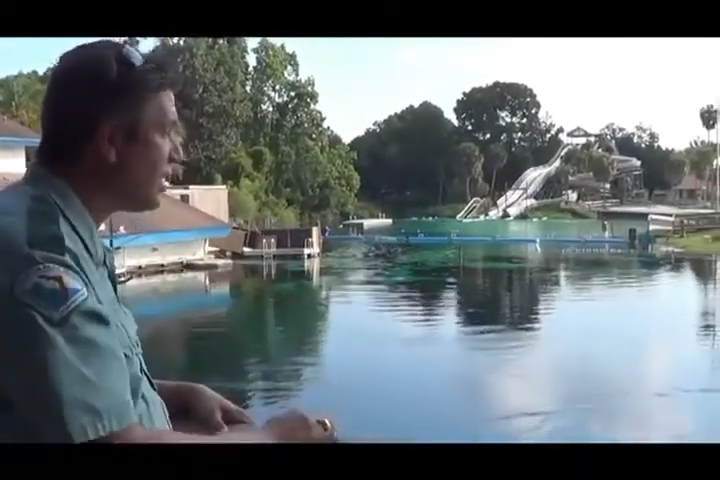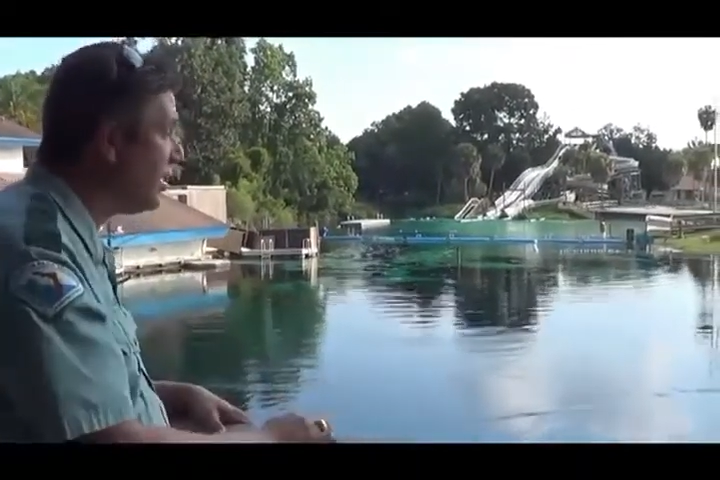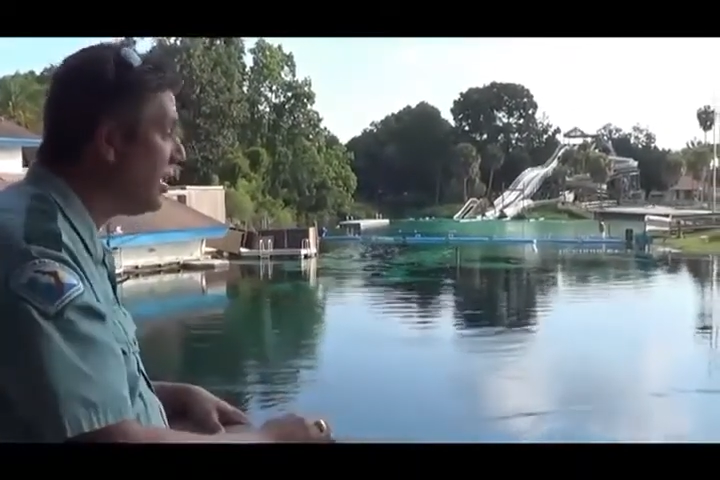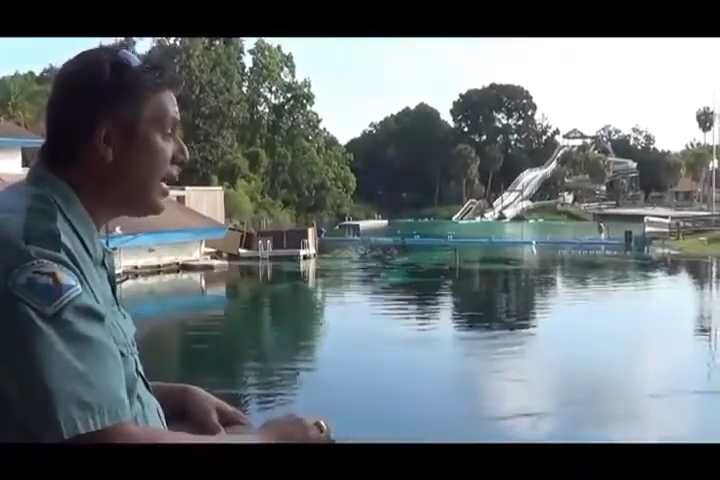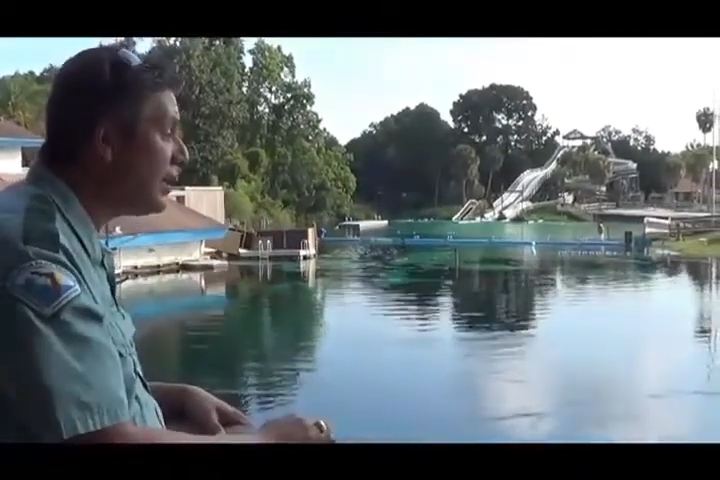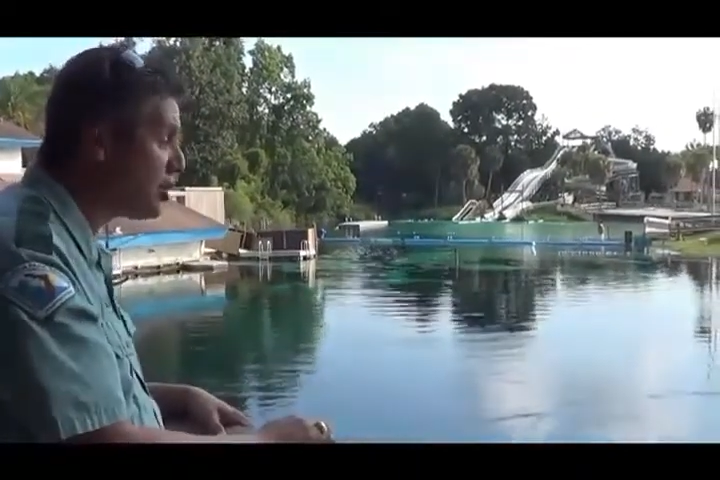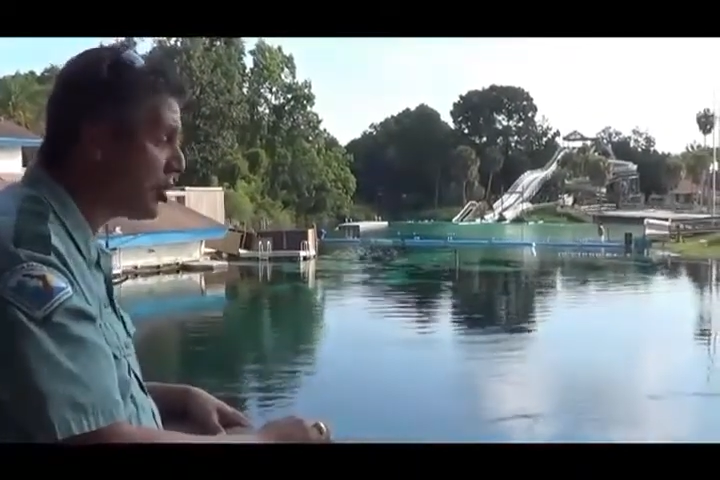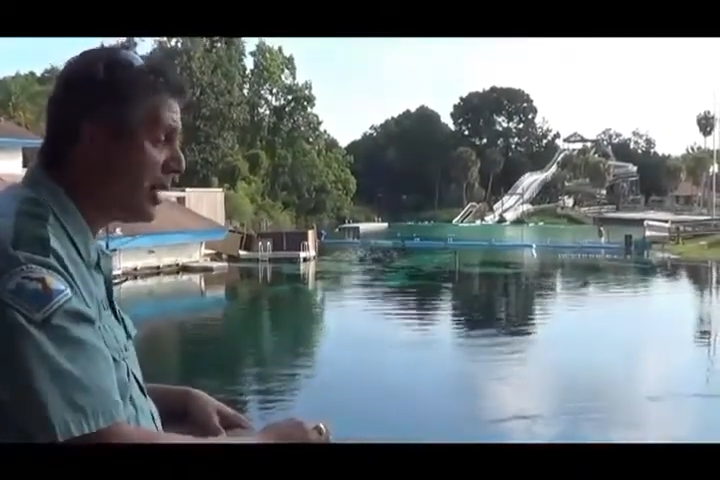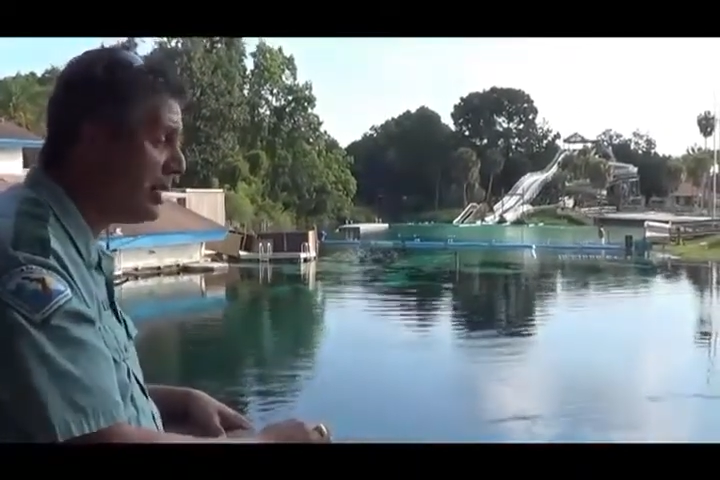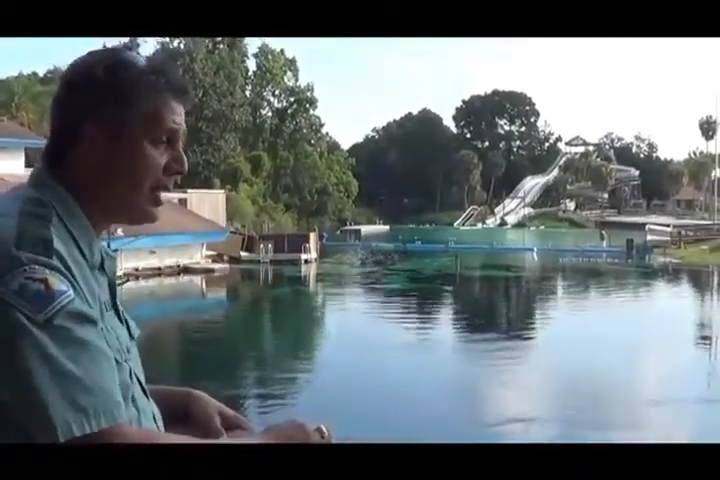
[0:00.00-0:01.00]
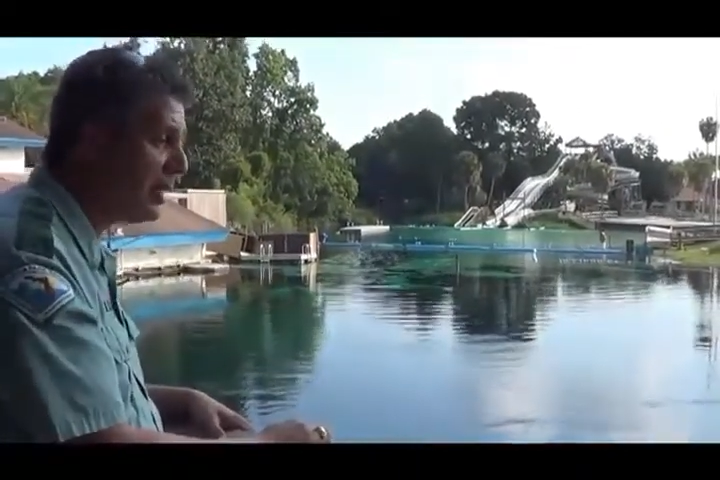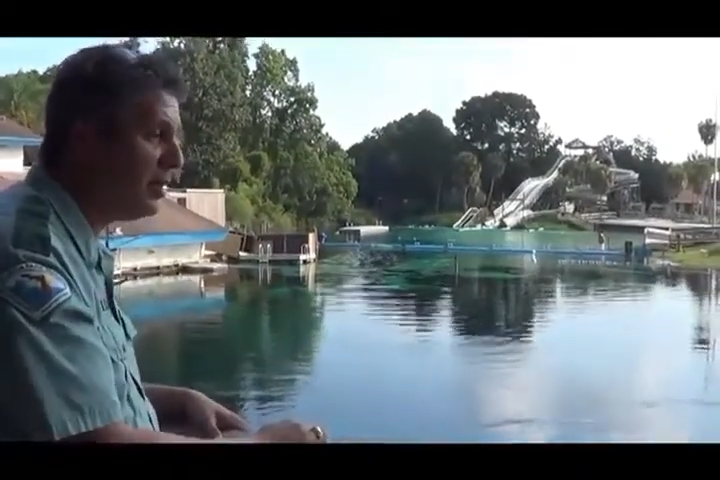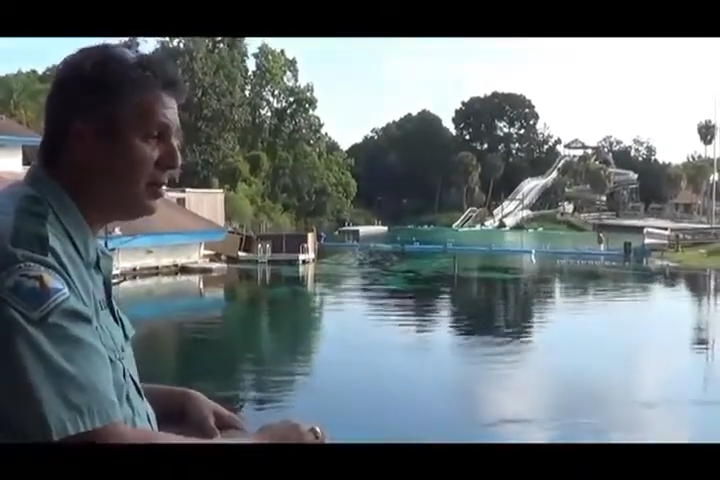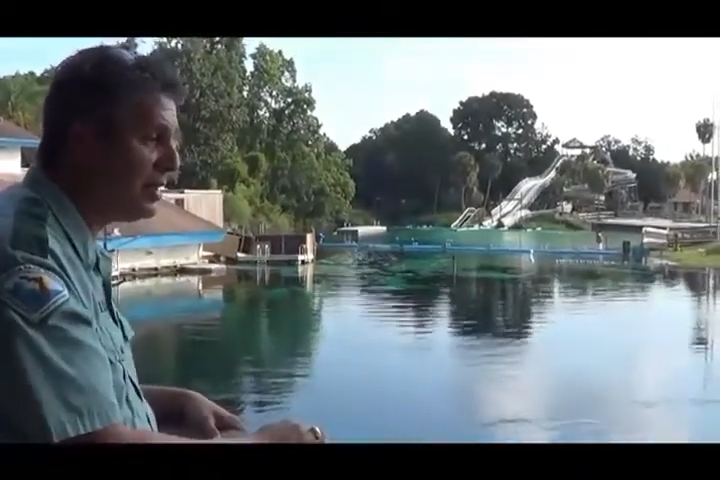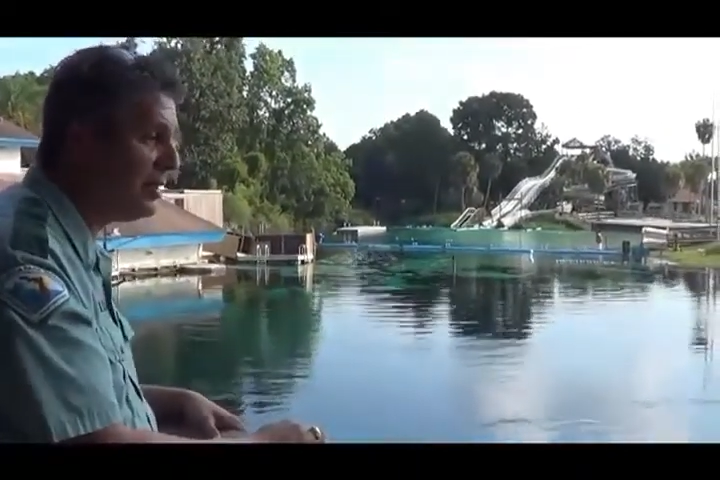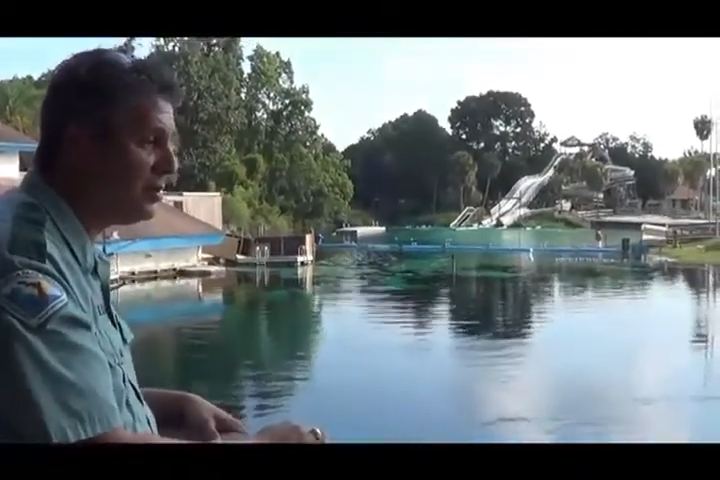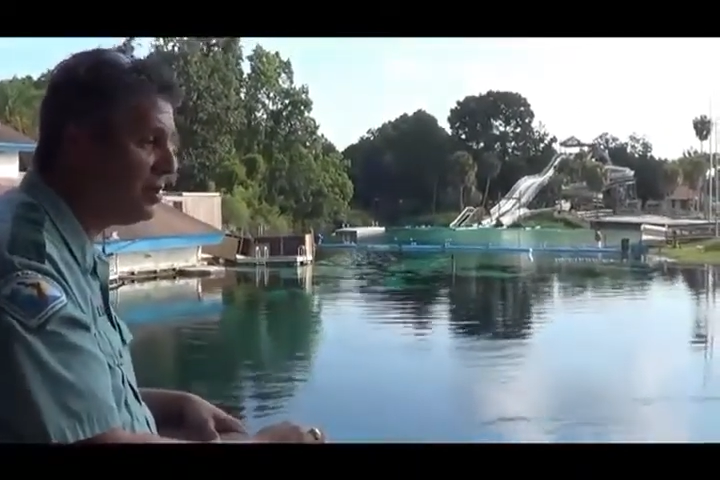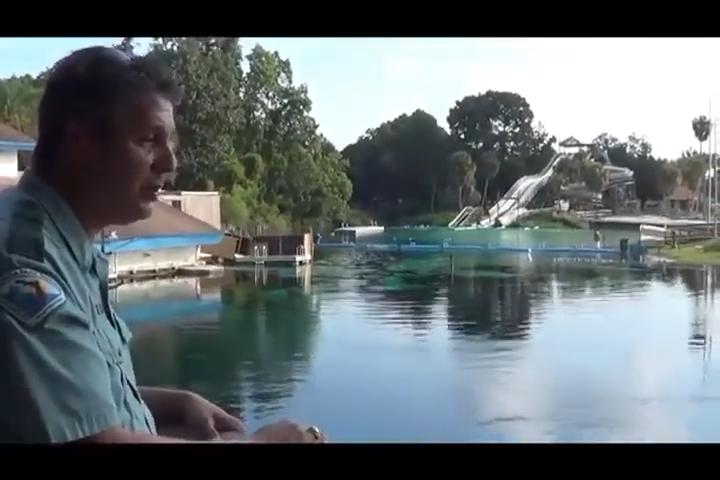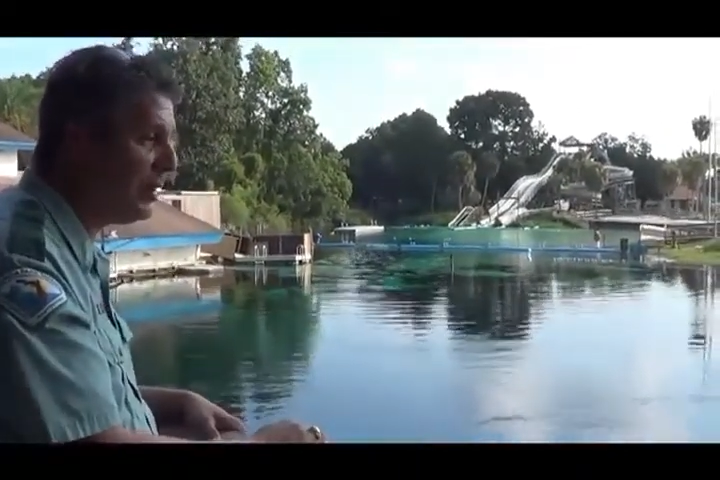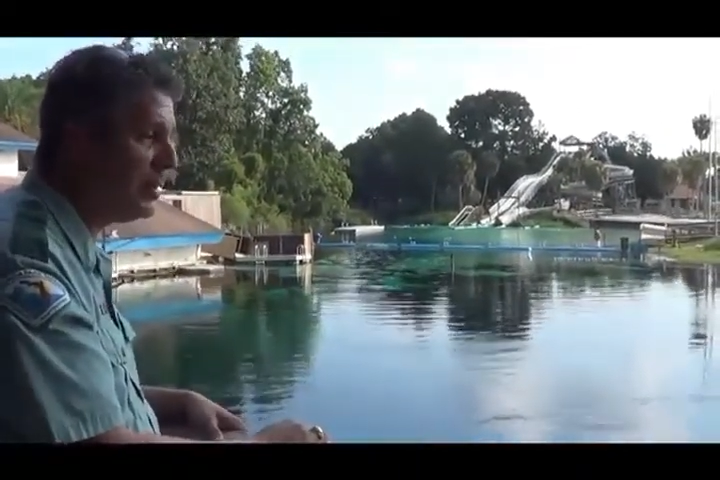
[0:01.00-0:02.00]
there's a lot of training that goes
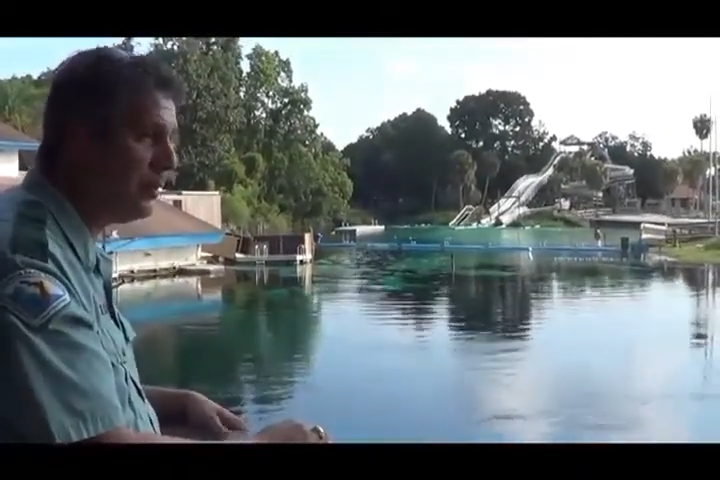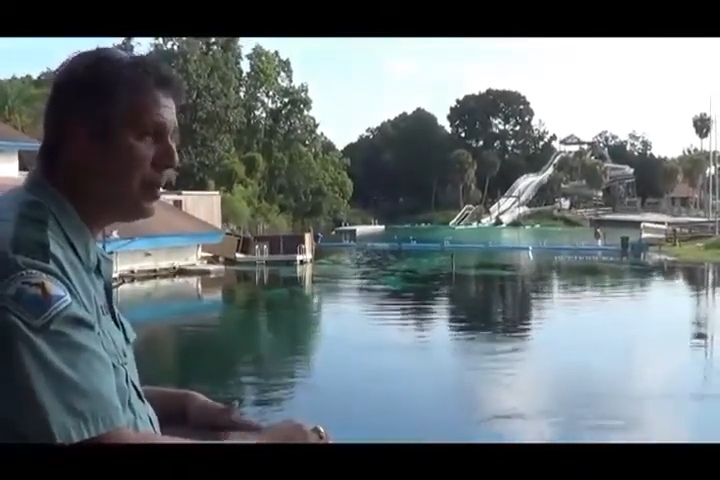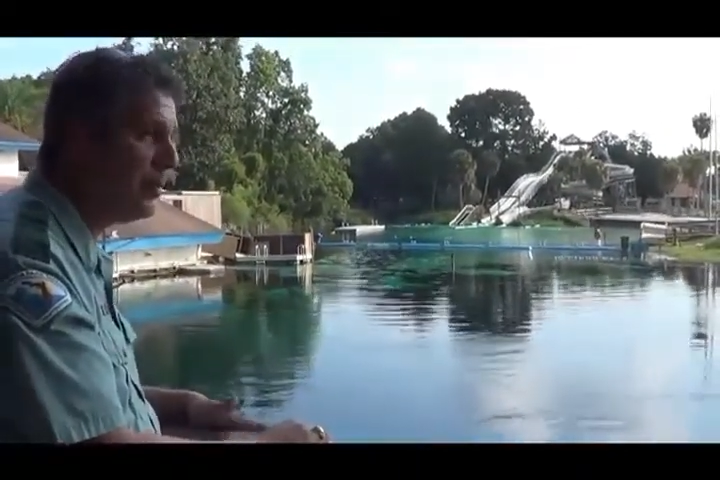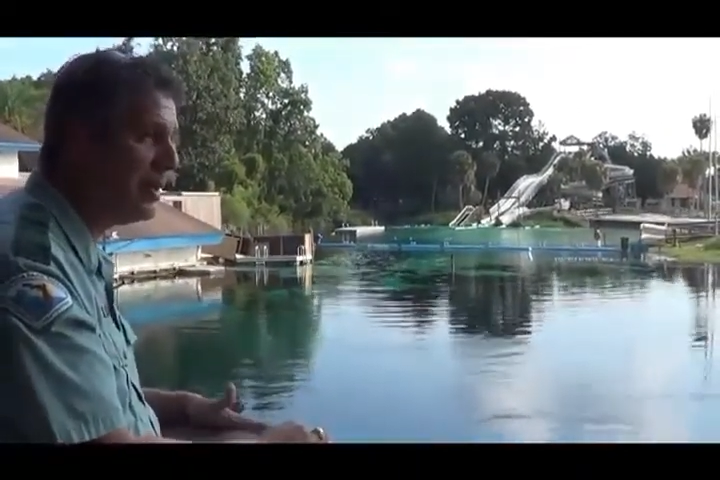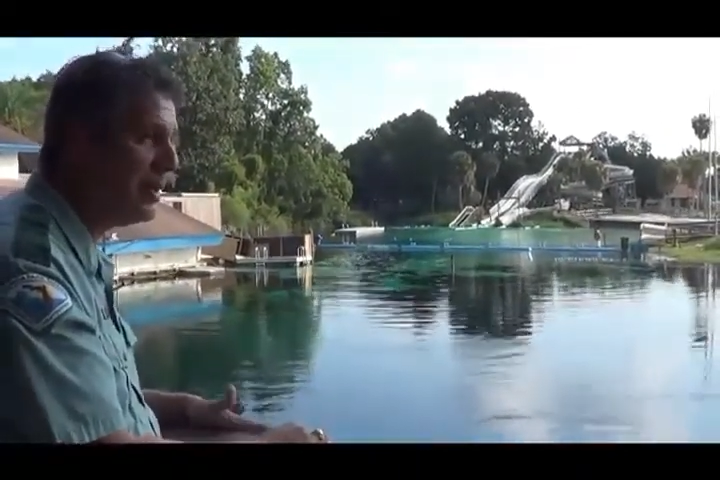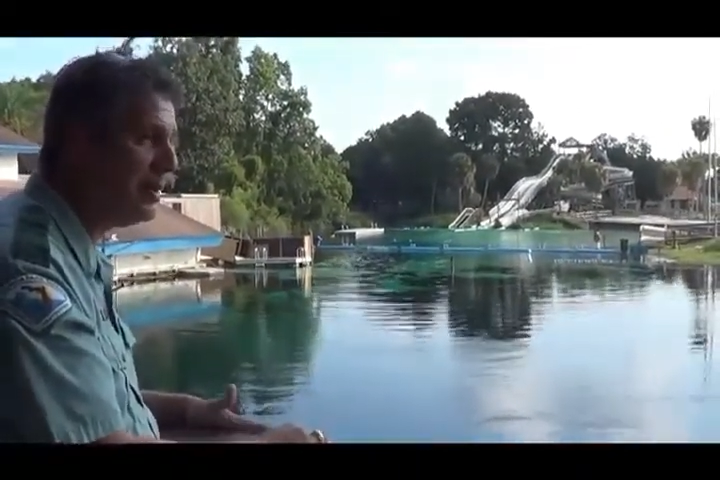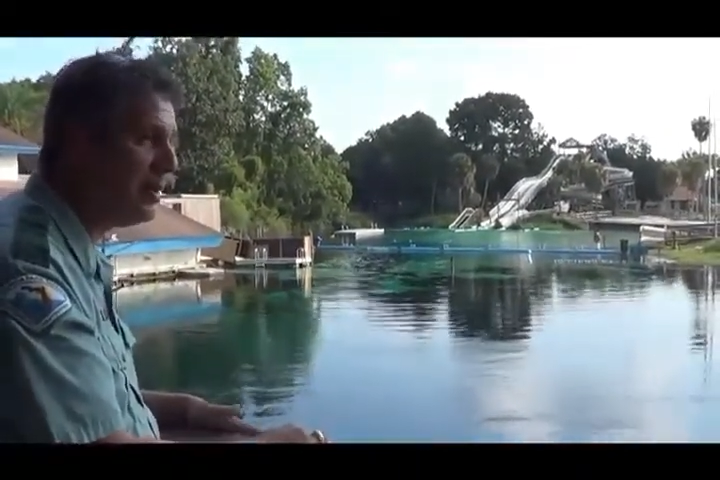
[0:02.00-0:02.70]
into being a mermaid